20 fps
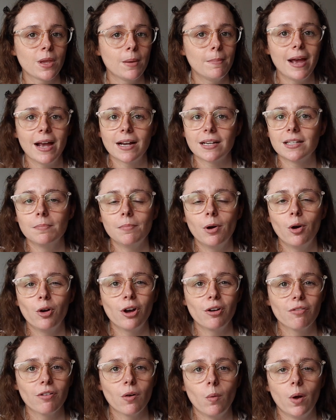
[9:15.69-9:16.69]
Max and
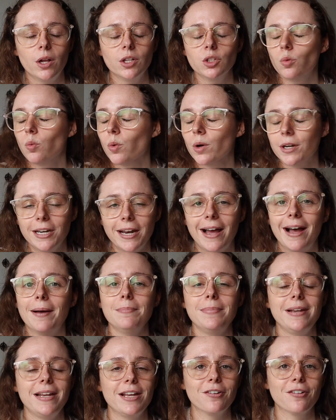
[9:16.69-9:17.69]
Polka, for once, were
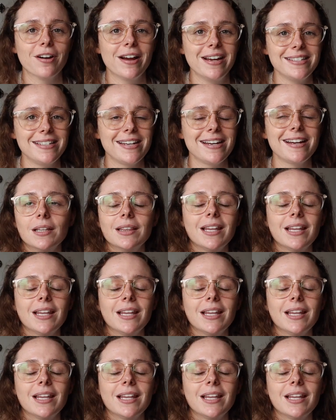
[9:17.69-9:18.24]
not being crazy.